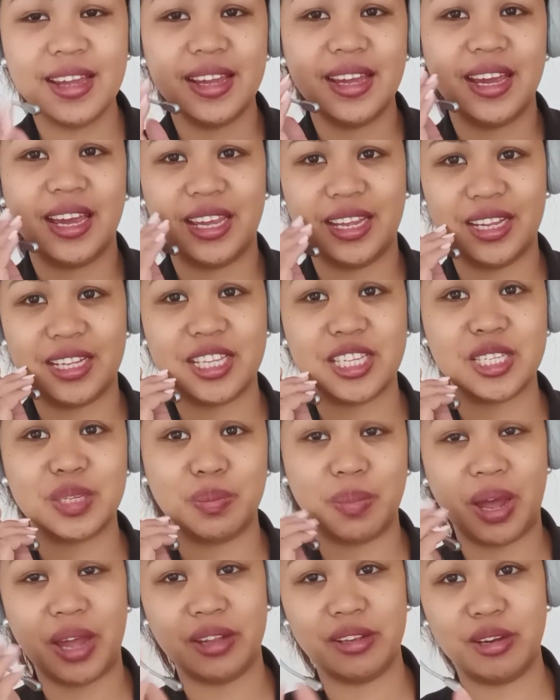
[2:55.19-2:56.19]
It's
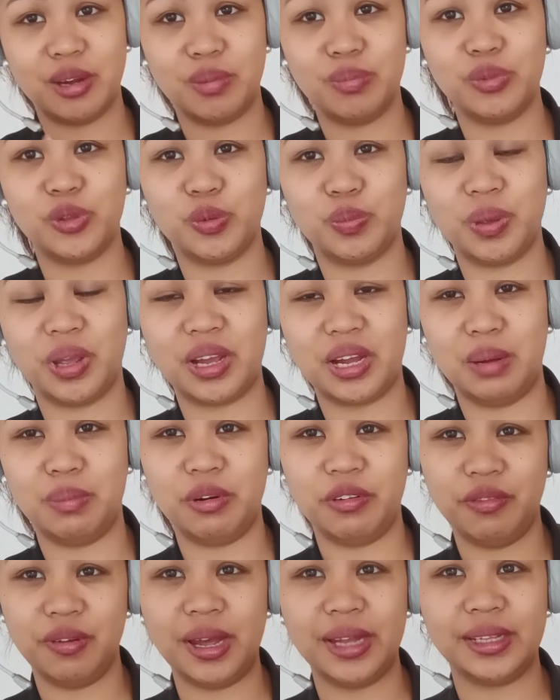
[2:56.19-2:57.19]
my dream to become
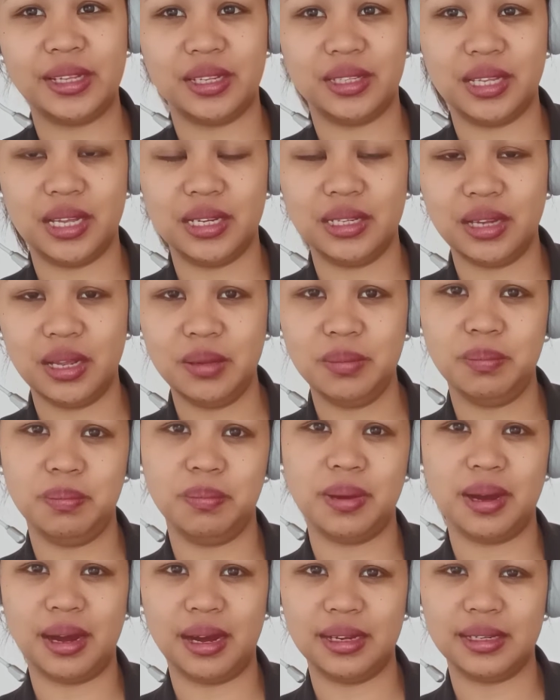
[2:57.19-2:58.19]
a flight attendant,
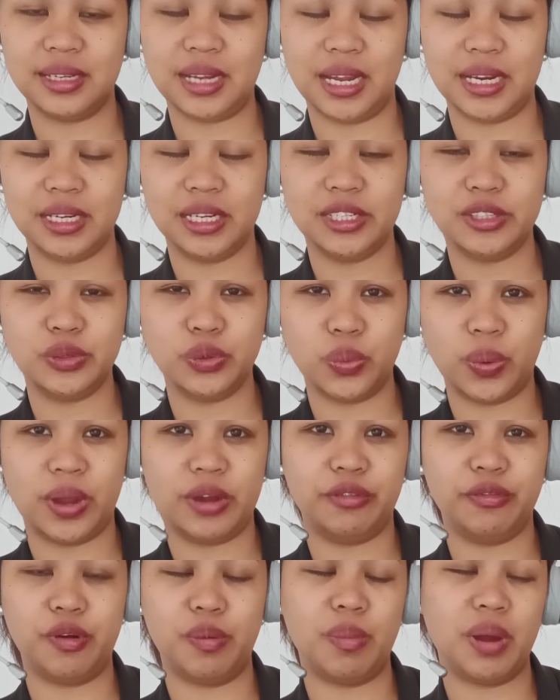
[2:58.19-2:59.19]
but I need to
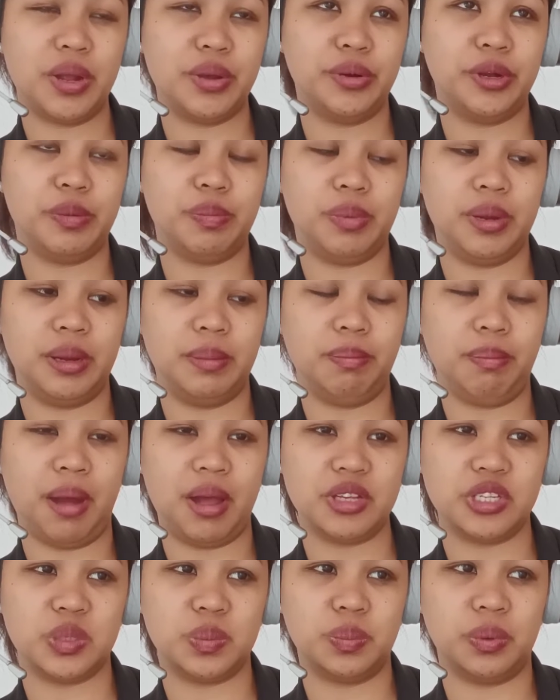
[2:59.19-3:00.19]
wait for my European
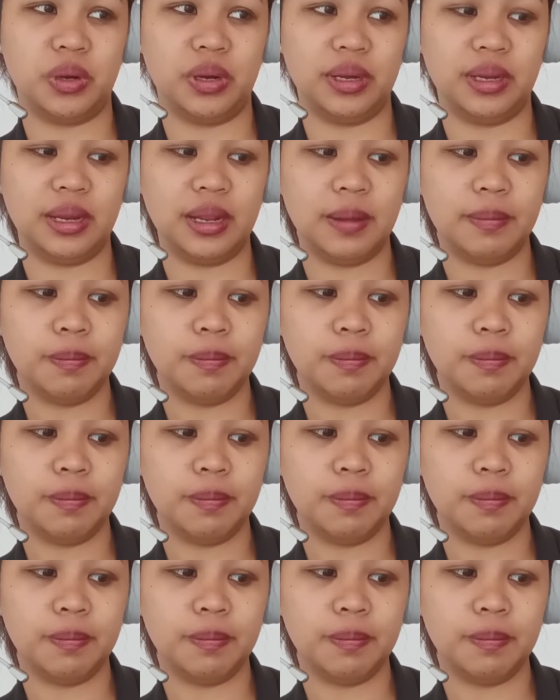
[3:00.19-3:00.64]
passport.